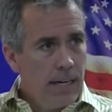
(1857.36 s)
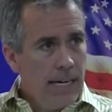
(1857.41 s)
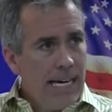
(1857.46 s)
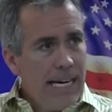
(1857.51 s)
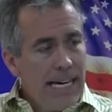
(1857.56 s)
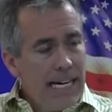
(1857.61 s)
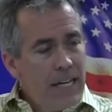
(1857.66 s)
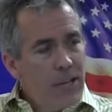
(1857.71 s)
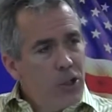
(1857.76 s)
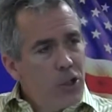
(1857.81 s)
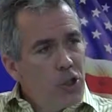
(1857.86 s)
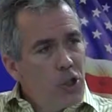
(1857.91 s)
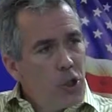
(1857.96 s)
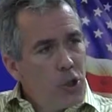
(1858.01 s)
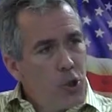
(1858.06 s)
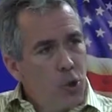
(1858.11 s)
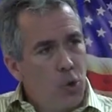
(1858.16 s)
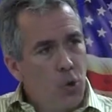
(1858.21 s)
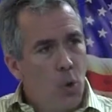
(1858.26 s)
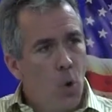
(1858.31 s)
He is
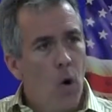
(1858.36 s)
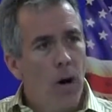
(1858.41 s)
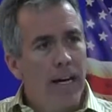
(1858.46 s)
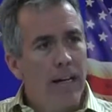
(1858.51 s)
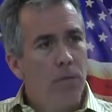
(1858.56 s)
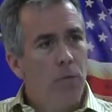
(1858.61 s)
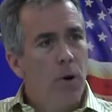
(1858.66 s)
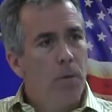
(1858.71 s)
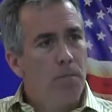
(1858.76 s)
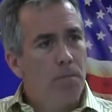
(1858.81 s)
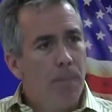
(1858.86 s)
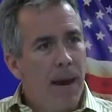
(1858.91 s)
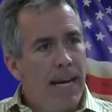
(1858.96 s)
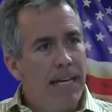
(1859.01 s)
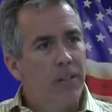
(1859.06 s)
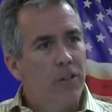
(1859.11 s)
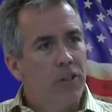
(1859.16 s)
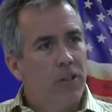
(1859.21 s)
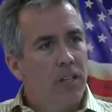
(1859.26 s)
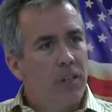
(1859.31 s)
destroying what
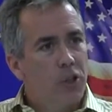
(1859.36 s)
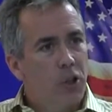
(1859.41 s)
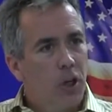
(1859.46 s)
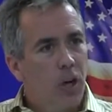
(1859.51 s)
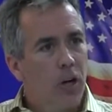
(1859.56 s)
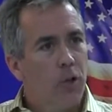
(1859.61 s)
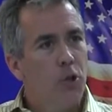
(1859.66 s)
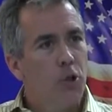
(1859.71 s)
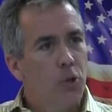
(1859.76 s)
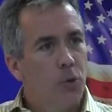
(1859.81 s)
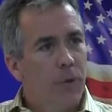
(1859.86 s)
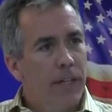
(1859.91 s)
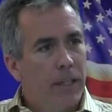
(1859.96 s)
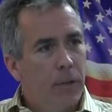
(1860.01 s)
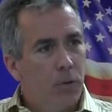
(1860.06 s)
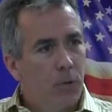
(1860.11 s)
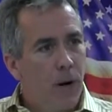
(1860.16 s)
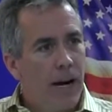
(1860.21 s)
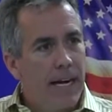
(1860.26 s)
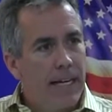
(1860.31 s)
makes this country
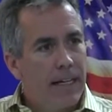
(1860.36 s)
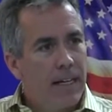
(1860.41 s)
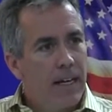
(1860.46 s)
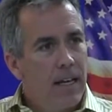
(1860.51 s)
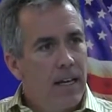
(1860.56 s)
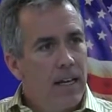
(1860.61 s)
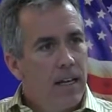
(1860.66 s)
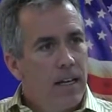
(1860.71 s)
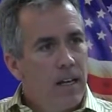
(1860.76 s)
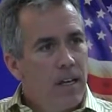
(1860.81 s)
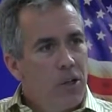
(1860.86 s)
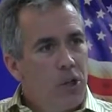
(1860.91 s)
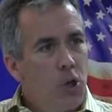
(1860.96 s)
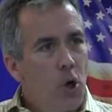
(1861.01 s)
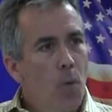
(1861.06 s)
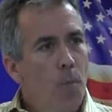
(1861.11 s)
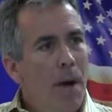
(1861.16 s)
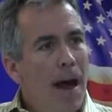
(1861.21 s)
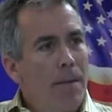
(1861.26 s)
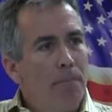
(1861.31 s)
great.
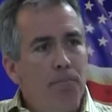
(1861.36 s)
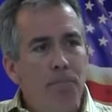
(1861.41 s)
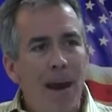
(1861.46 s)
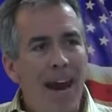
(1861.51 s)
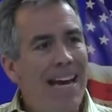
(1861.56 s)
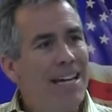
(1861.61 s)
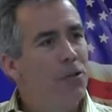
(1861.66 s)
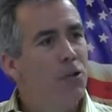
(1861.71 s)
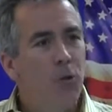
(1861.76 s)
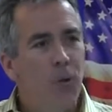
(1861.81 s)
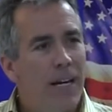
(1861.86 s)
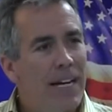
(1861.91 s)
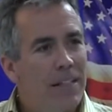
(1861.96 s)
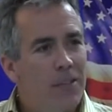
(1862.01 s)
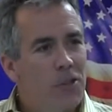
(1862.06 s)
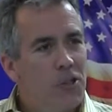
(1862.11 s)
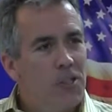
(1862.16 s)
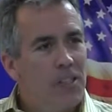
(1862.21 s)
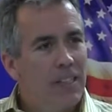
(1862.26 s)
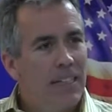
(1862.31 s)
So my
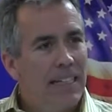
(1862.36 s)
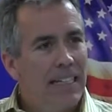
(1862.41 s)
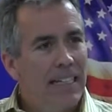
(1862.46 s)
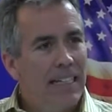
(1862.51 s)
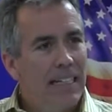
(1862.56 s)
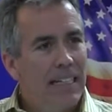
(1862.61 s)
patriots,